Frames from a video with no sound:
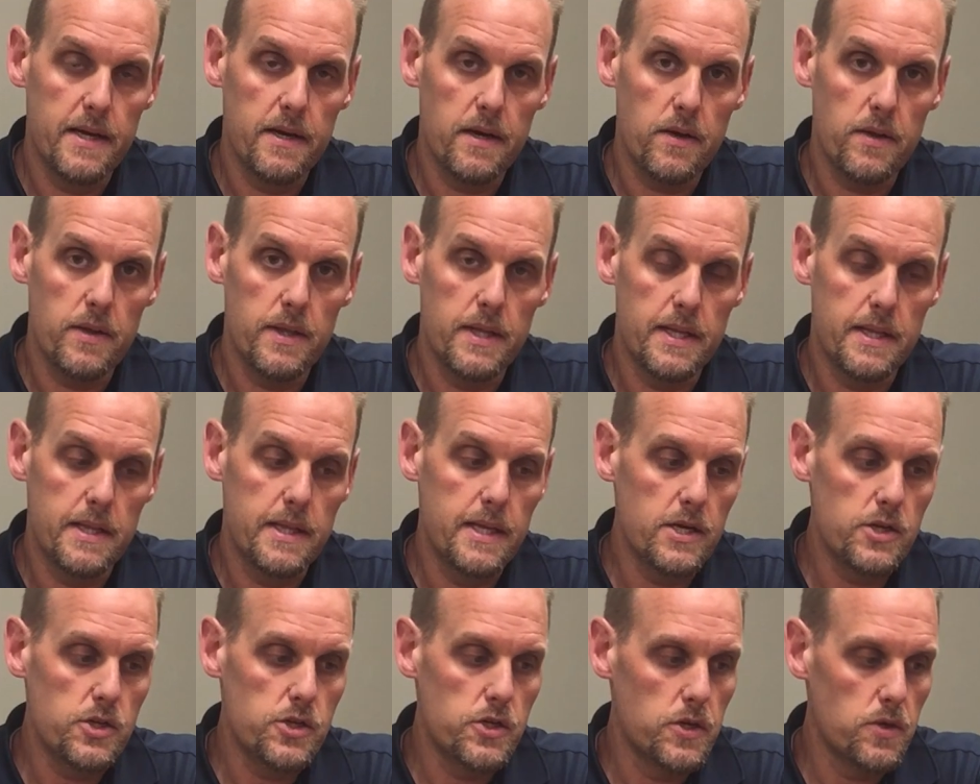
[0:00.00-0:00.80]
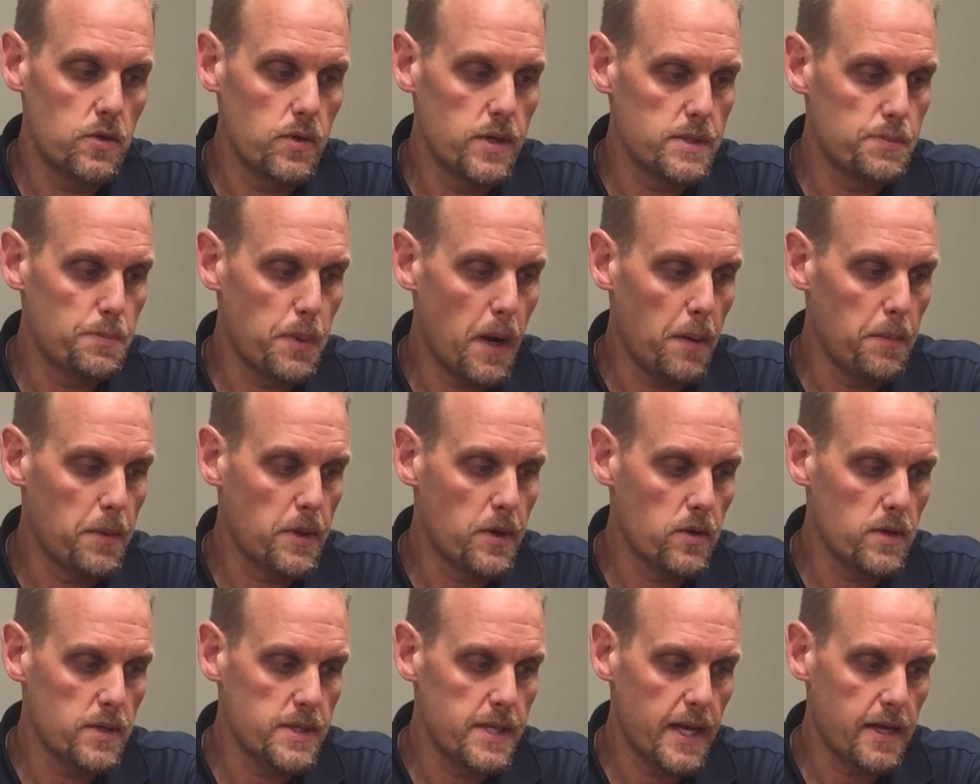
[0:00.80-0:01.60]
tell that this shoe is probably
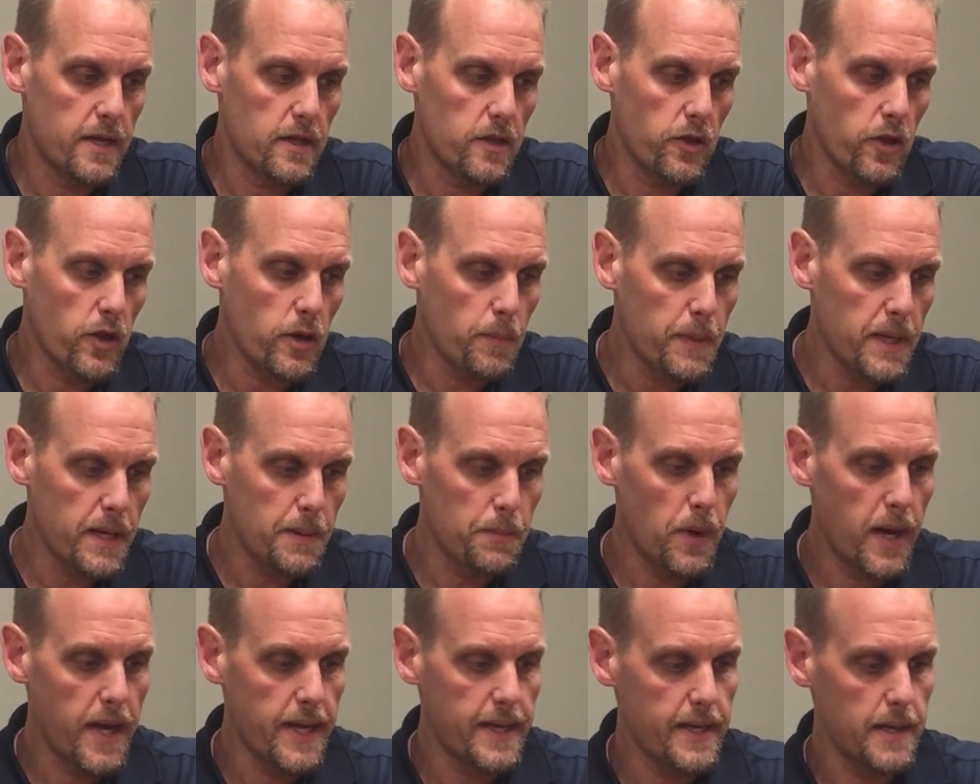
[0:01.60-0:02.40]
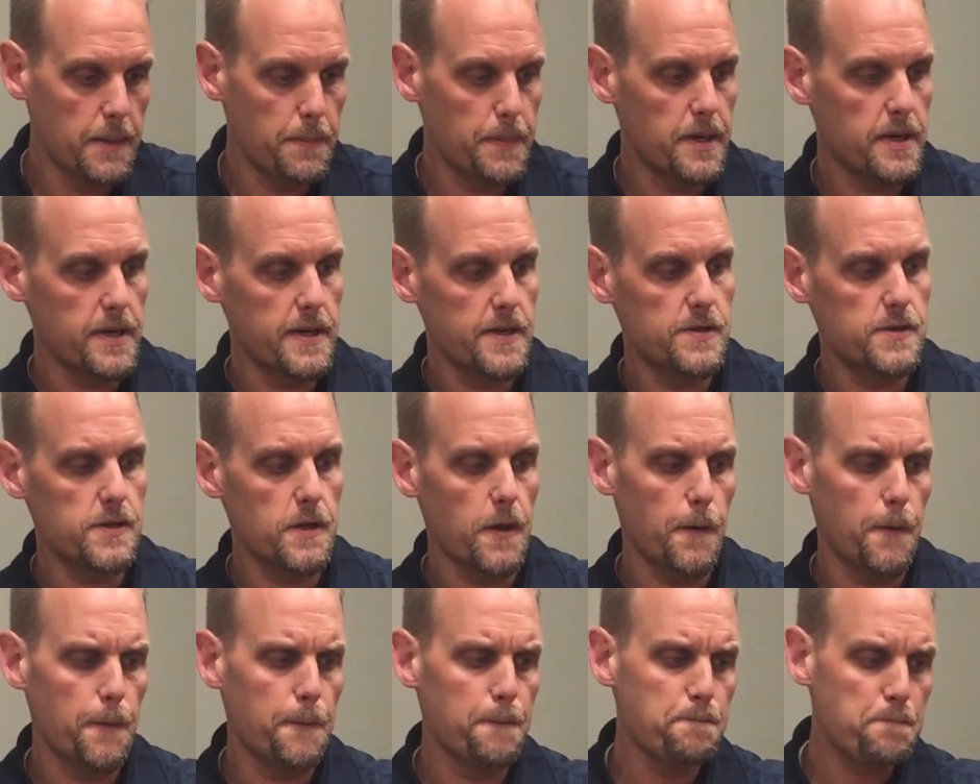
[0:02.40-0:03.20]
going to take a little bit of break-in period.
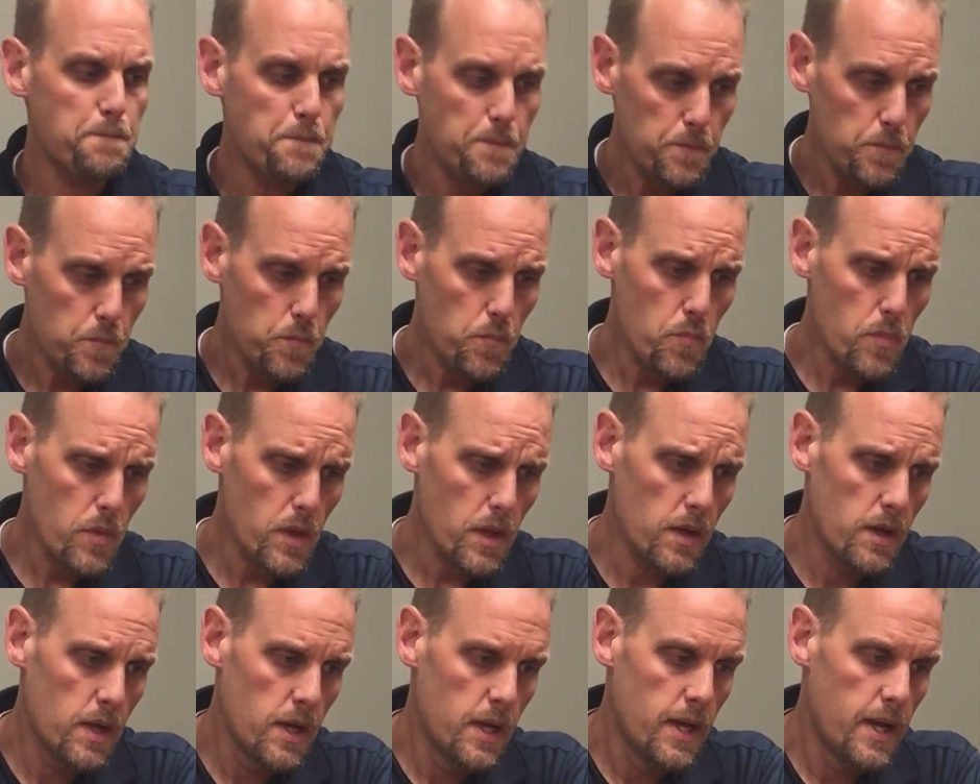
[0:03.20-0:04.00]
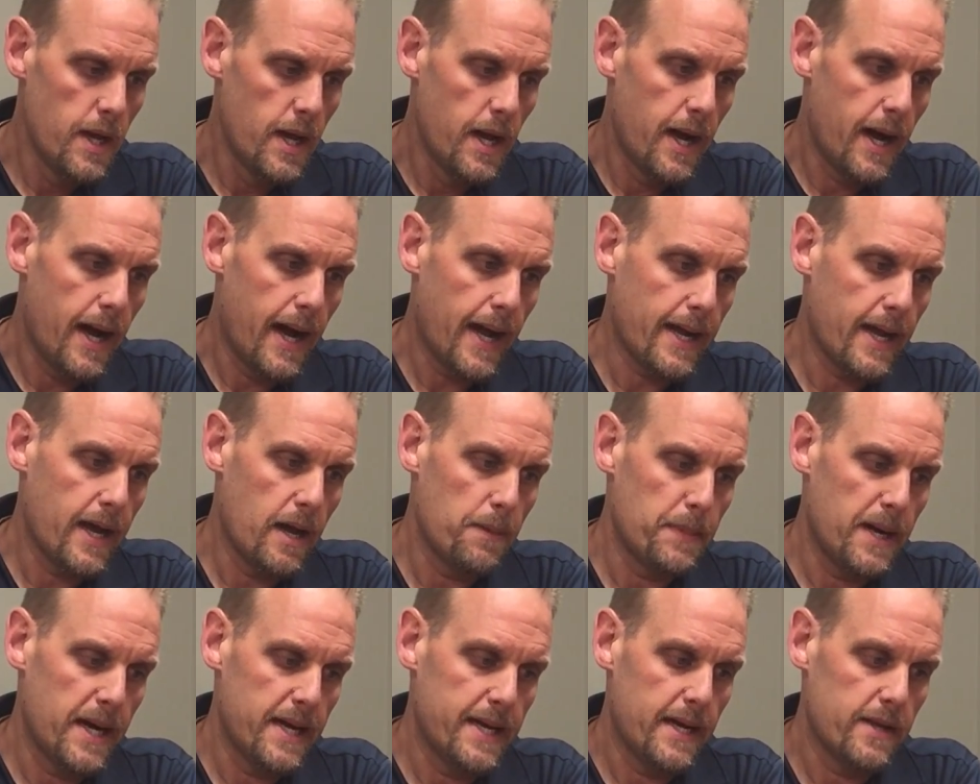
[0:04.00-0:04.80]
So I
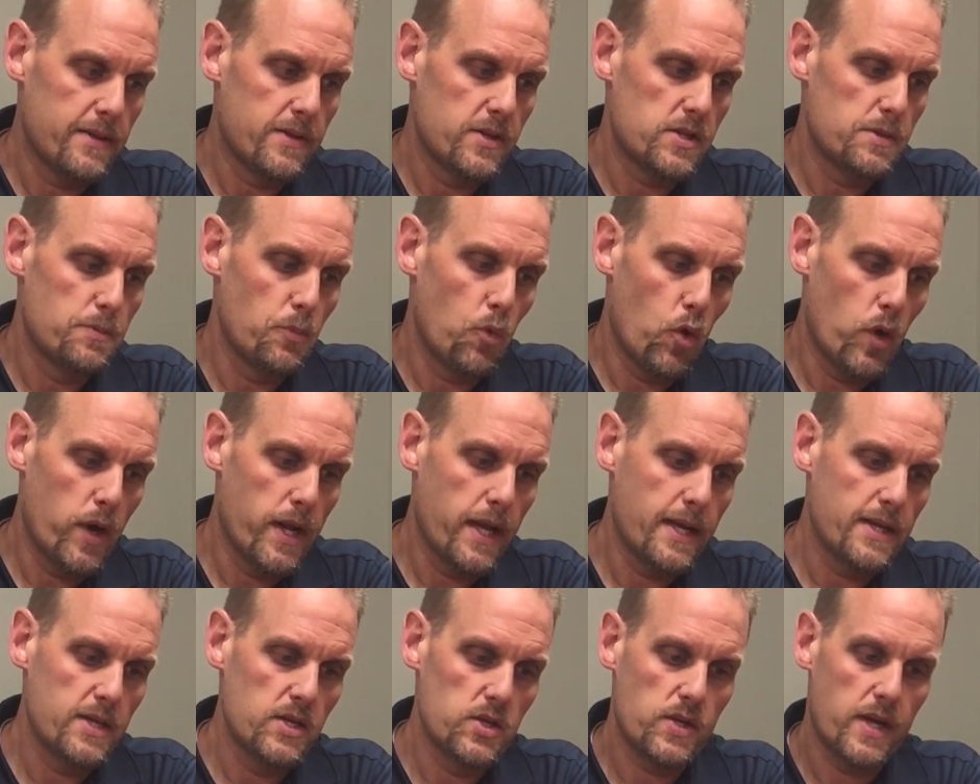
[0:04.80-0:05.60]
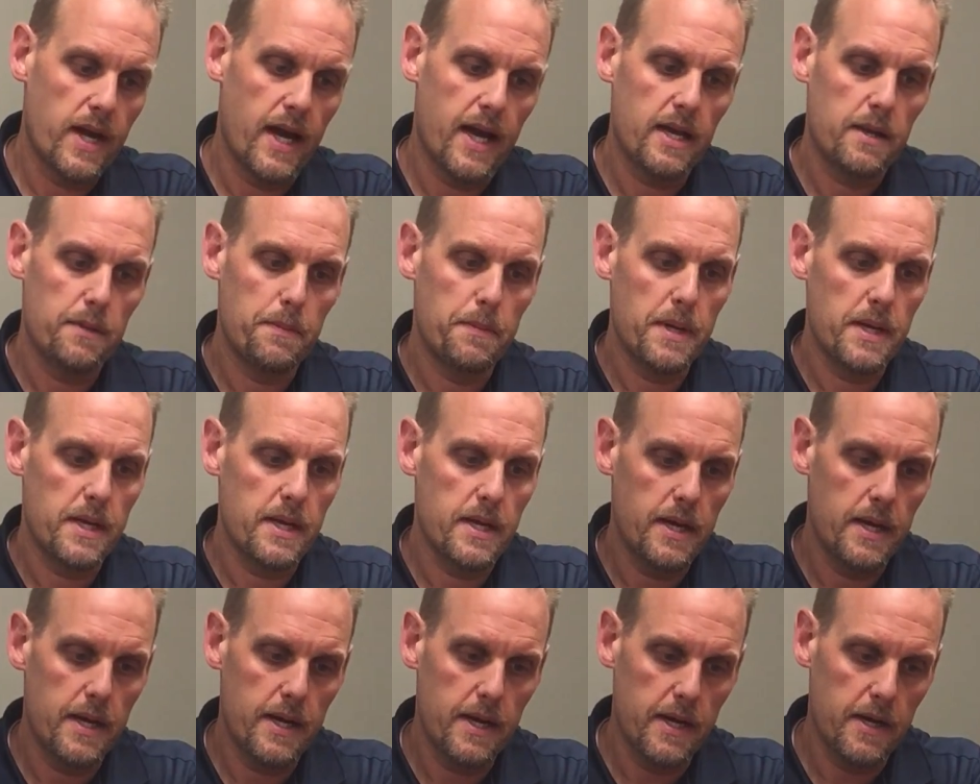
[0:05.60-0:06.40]
got mine out this morning, just got
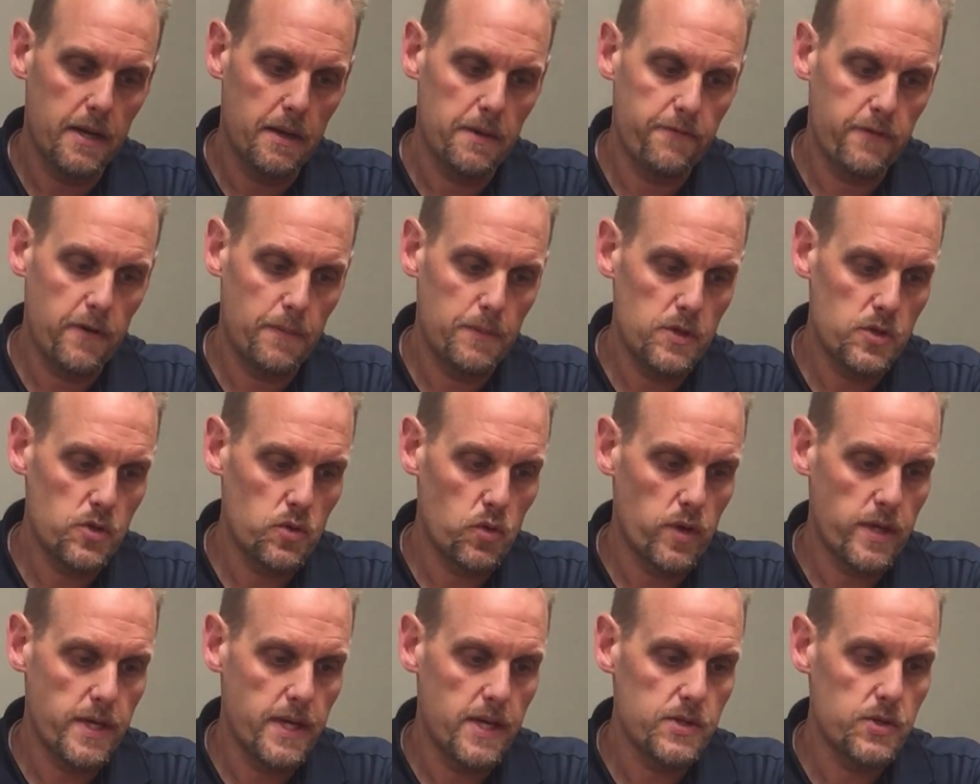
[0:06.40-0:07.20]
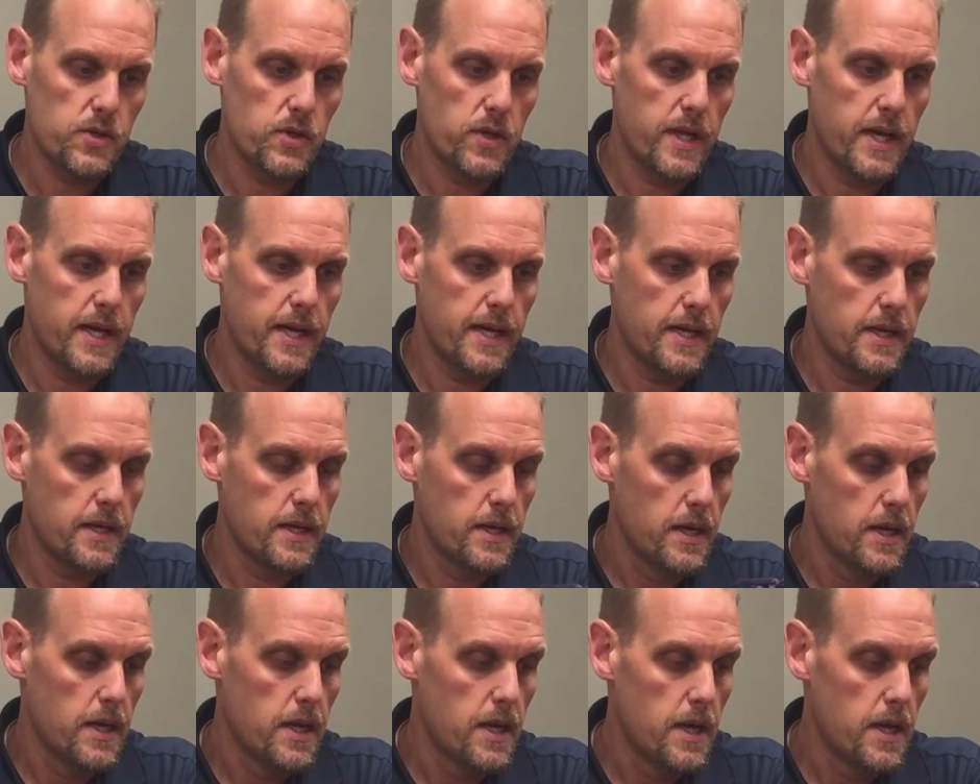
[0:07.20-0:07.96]
them from the store yesterday.